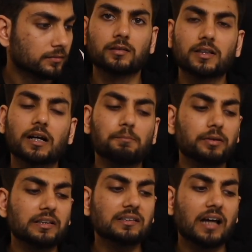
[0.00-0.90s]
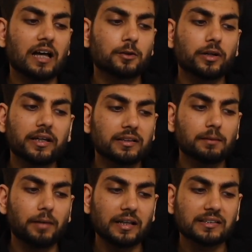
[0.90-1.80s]
The company's ROE in the
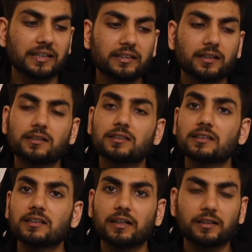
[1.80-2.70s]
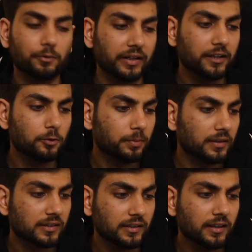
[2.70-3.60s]
past 10 years is at
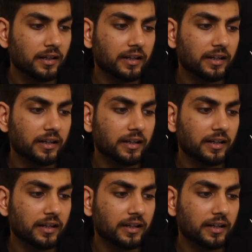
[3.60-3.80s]
22%.